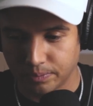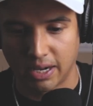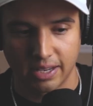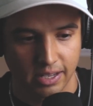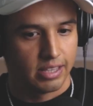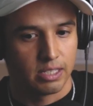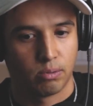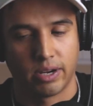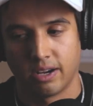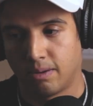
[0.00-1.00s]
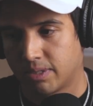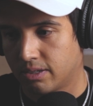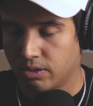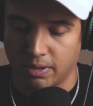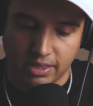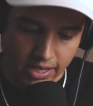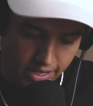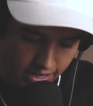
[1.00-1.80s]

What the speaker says: But at this point, I'm still doing my thing.